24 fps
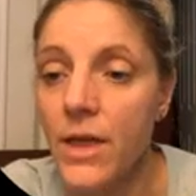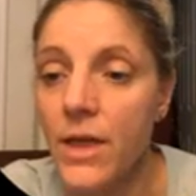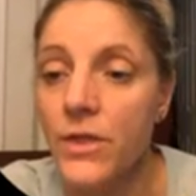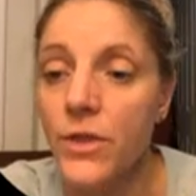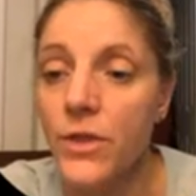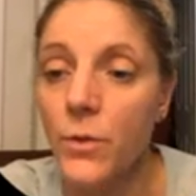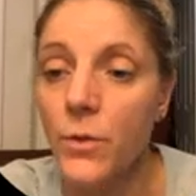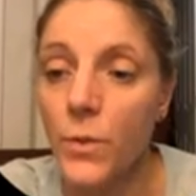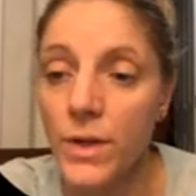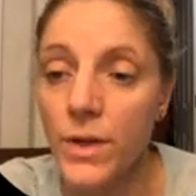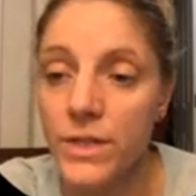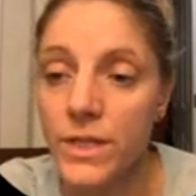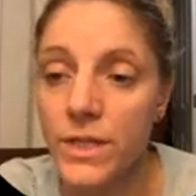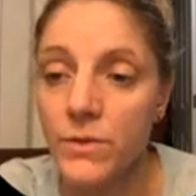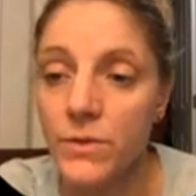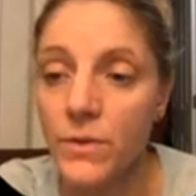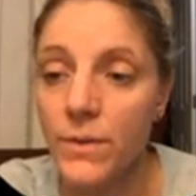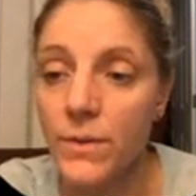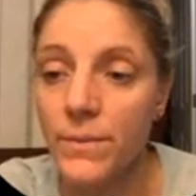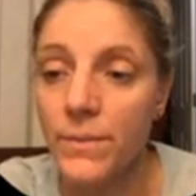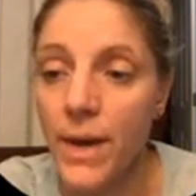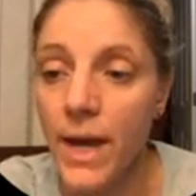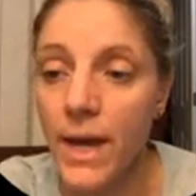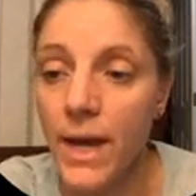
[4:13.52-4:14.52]
The ones that
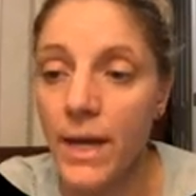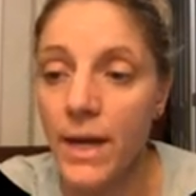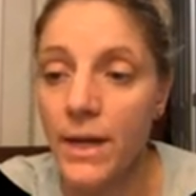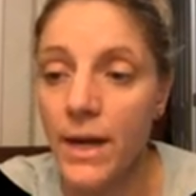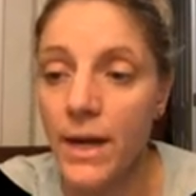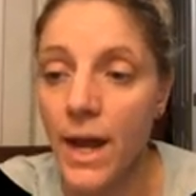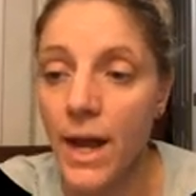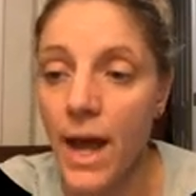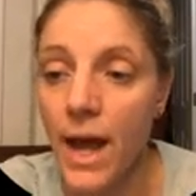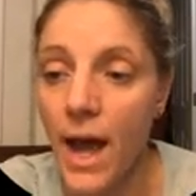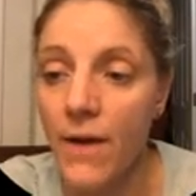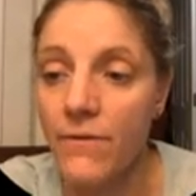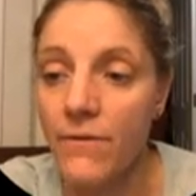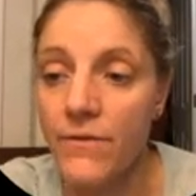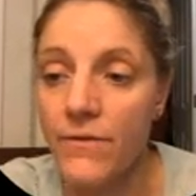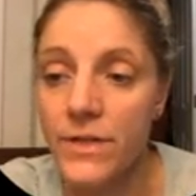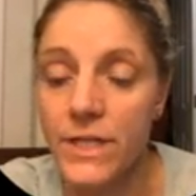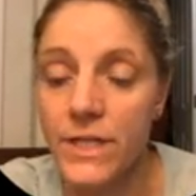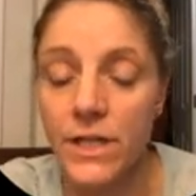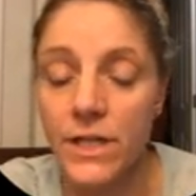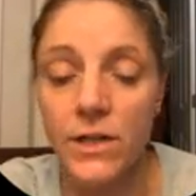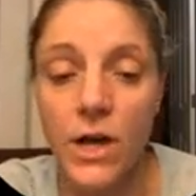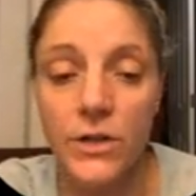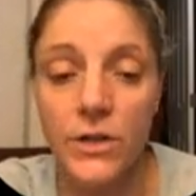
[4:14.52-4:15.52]
remain have
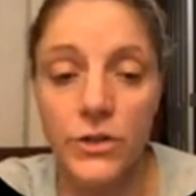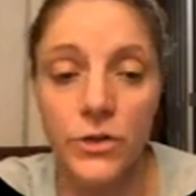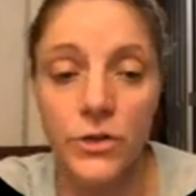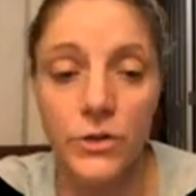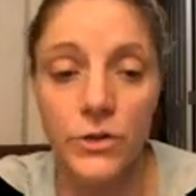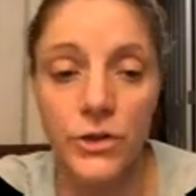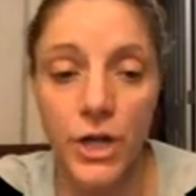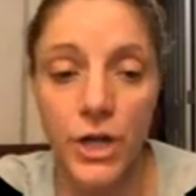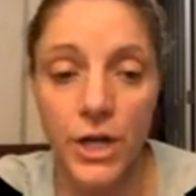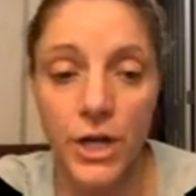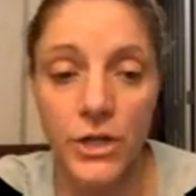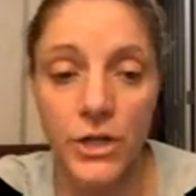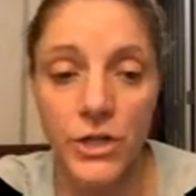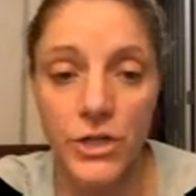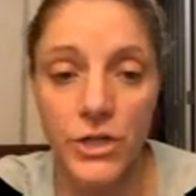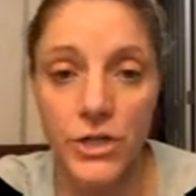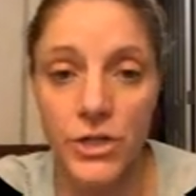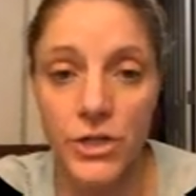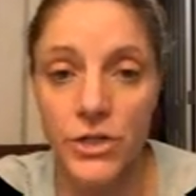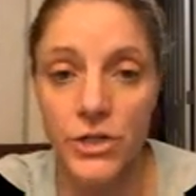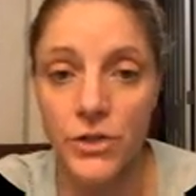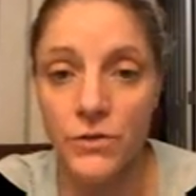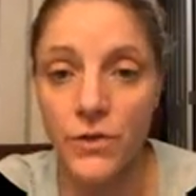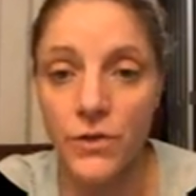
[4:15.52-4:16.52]
physiological changes
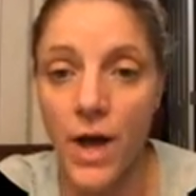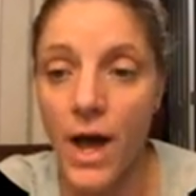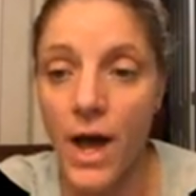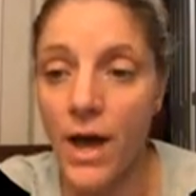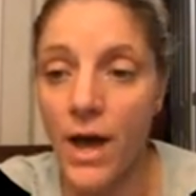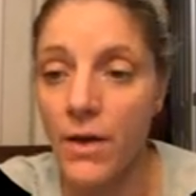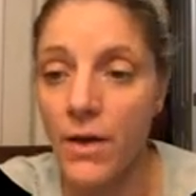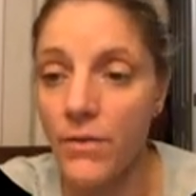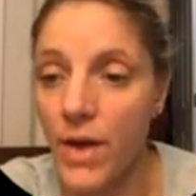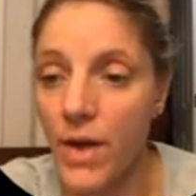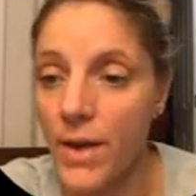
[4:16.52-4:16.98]
to survive